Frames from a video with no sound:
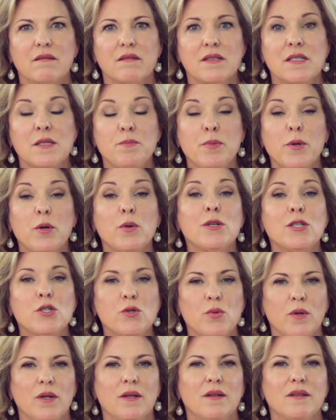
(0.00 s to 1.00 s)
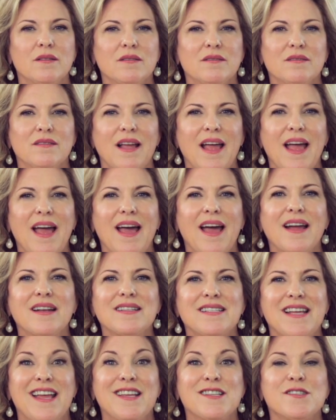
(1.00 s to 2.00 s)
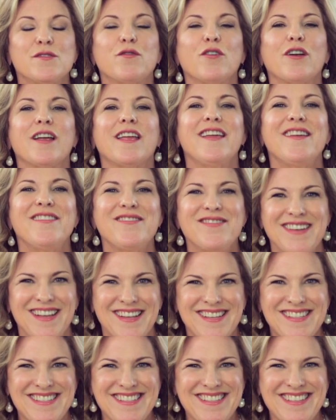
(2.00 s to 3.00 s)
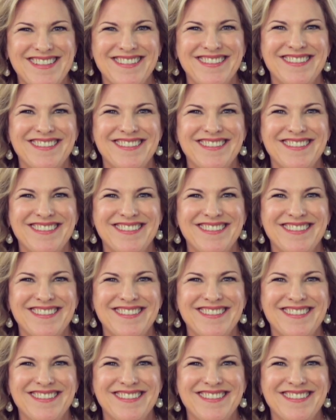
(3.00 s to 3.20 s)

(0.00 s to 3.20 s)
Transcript: spiritual act as forgiveness.